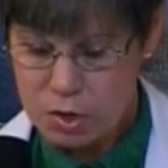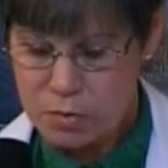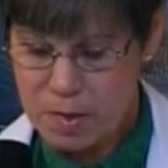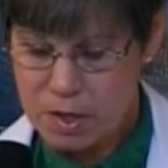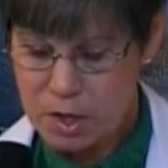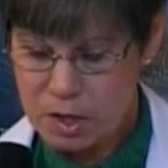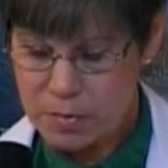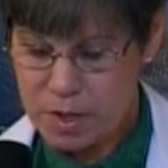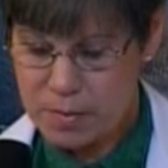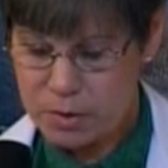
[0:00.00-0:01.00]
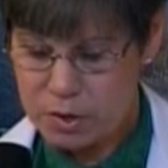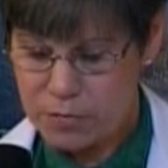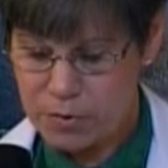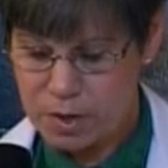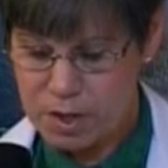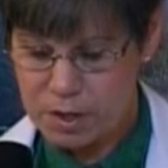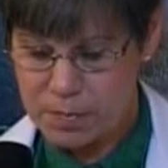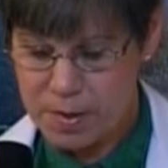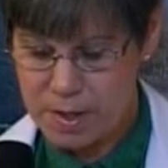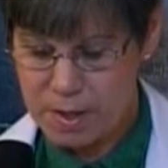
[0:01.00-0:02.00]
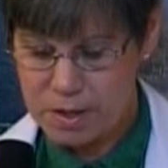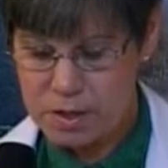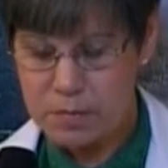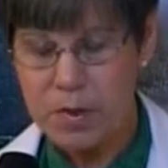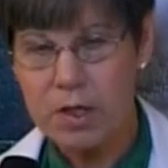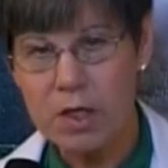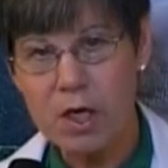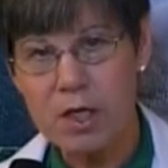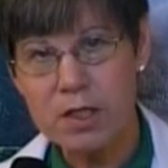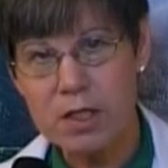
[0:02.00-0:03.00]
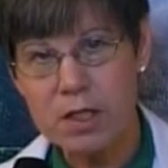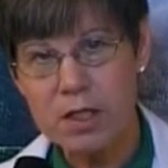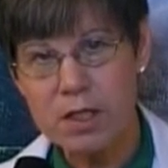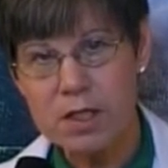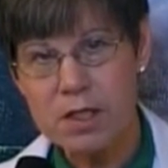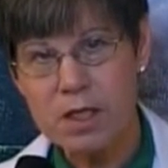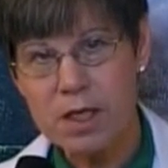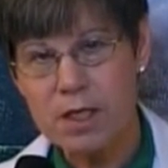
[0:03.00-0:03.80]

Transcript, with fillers: You may not be able to forget the past, but God does,